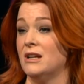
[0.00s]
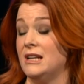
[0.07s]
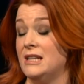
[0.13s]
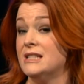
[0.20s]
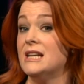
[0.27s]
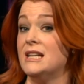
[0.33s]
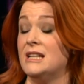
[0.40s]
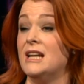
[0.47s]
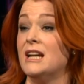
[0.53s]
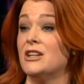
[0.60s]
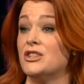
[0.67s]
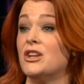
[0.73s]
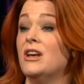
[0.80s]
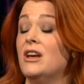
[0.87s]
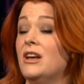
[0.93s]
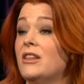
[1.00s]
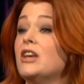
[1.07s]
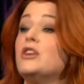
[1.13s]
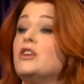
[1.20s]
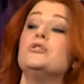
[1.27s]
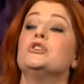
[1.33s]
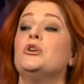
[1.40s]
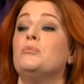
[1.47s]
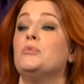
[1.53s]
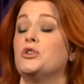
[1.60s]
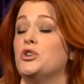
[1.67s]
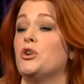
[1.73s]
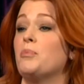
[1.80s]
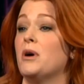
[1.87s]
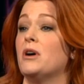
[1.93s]
and he said in English, "Thank you so
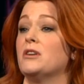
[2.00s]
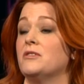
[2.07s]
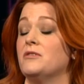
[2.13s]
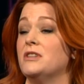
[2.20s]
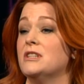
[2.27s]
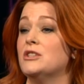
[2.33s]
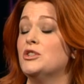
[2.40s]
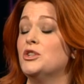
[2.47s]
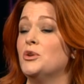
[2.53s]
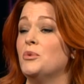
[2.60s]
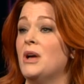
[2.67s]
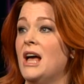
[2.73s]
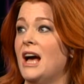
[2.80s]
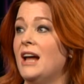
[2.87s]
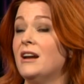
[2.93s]
much, you're part of this too."